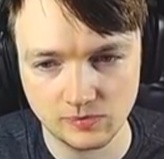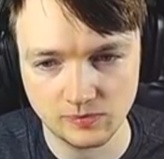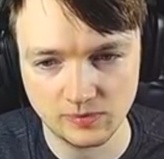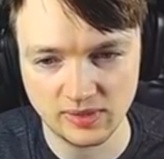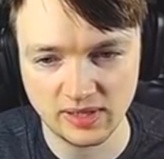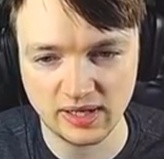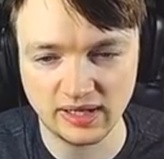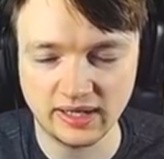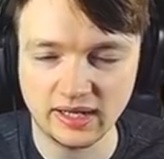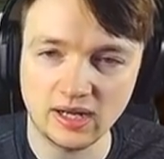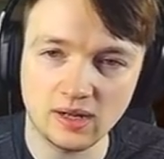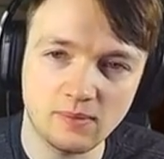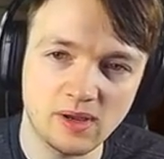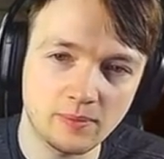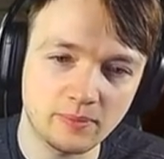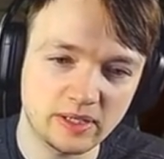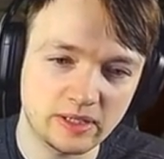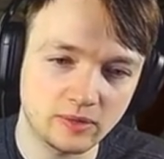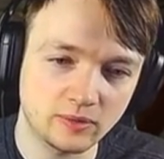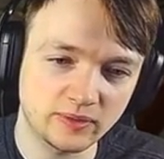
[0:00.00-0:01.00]
But then again, I
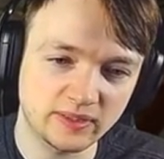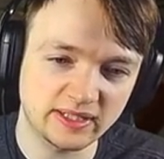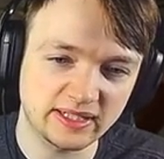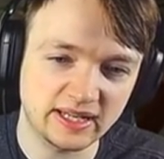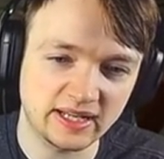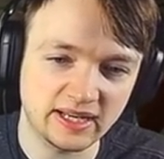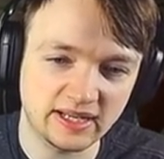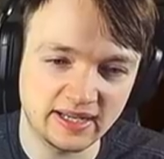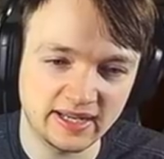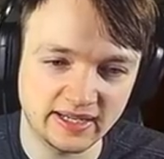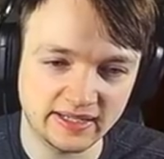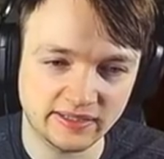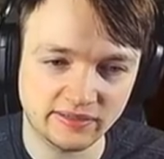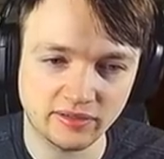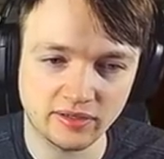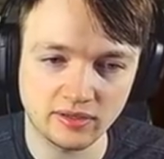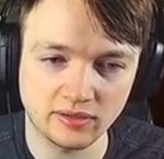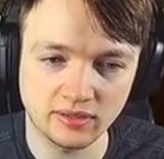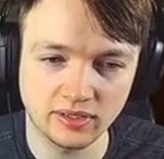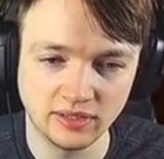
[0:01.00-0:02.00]
might be able to get it next
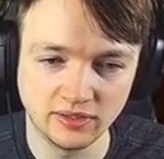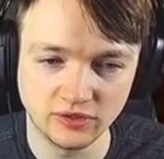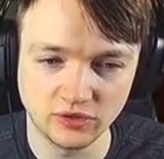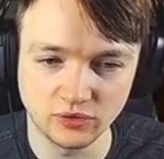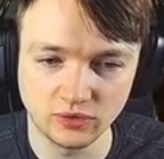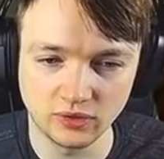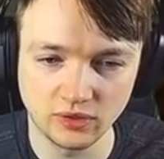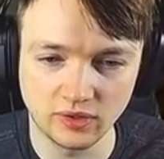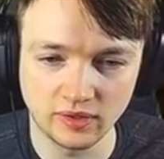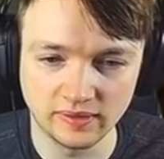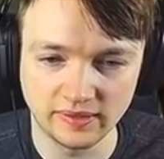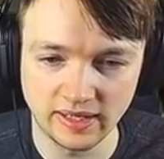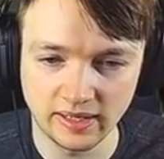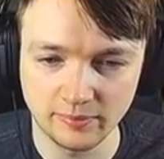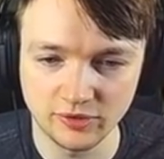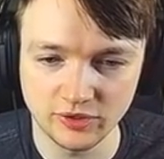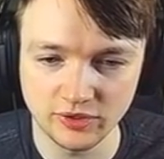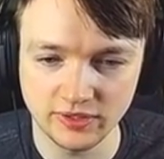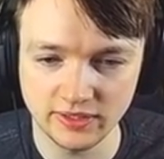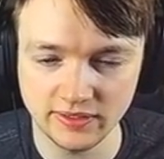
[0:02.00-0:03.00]
turn and do a lot of
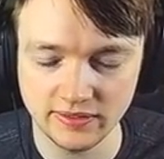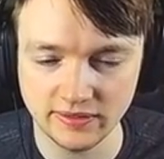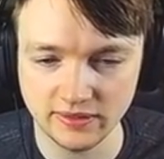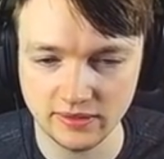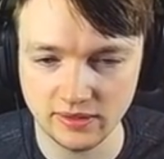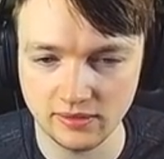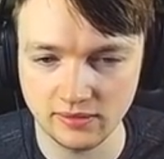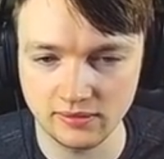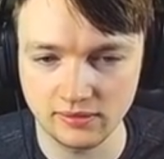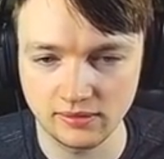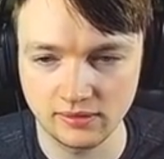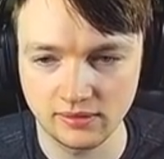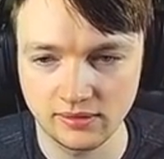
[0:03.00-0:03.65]
damage this turn.